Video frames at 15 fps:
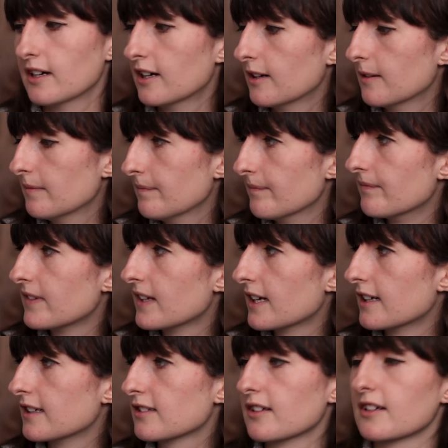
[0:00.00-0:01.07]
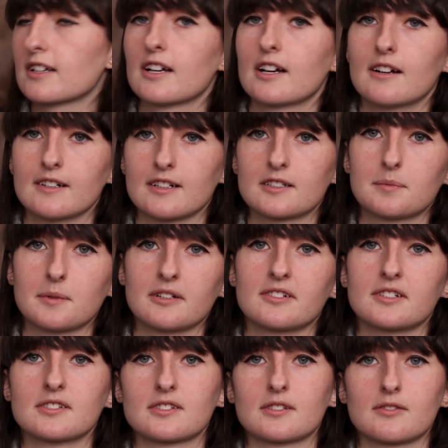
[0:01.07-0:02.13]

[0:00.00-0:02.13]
and it's like her experience